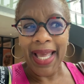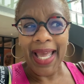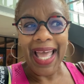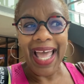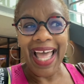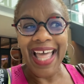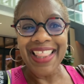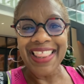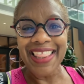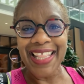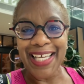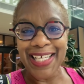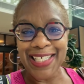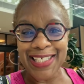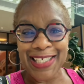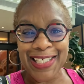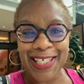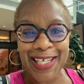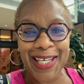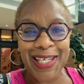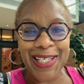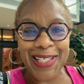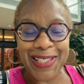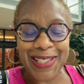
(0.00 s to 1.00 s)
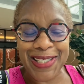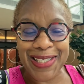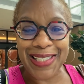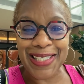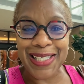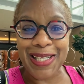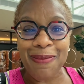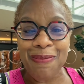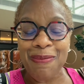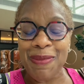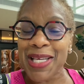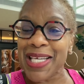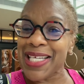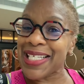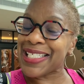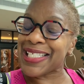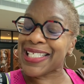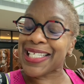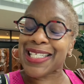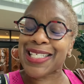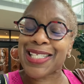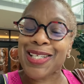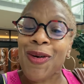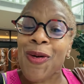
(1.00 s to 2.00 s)
And then she looks at me and
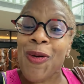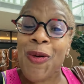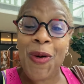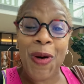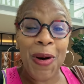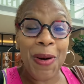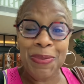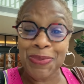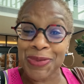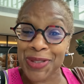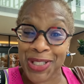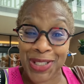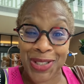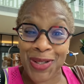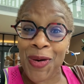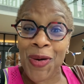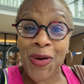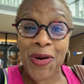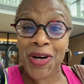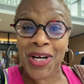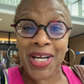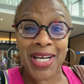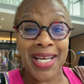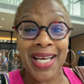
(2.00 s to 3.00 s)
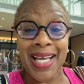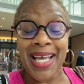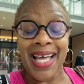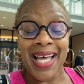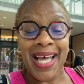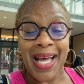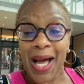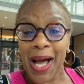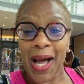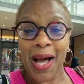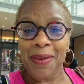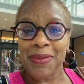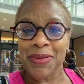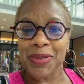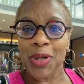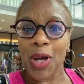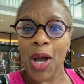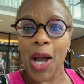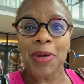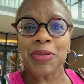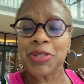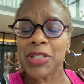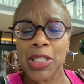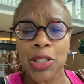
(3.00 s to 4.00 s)
says, oh, I'm sorry.
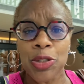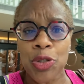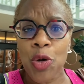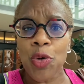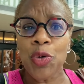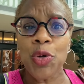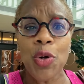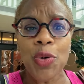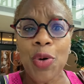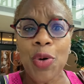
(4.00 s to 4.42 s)
I said, no.